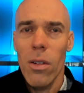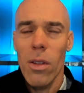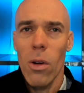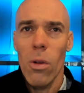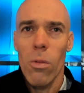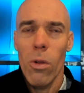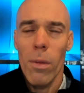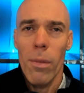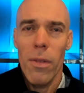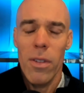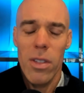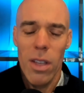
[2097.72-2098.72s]
you know the whole
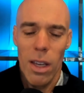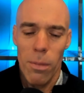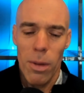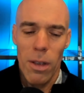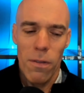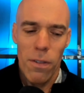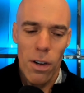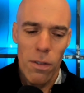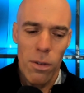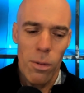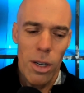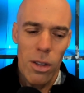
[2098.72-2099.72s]
warren buffett saying of be
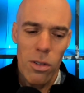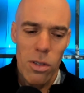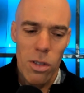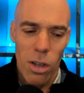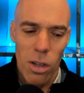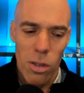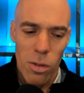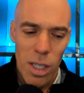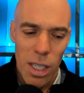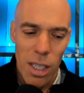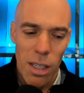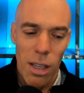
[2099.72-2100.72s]
fearful when others are
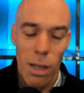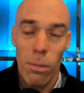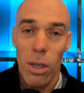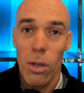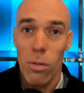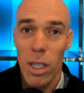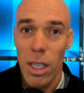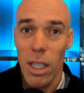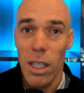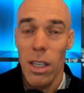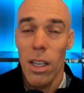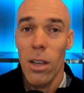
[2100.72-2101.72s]
greedy and be
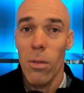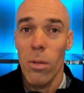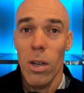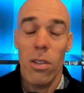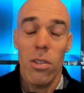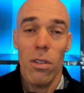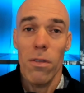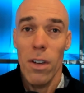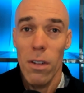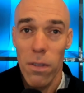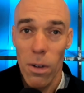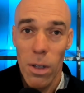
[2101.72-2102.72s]
greedy when others are
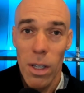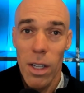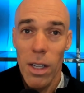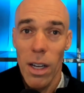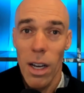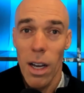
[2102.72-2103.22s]
fearful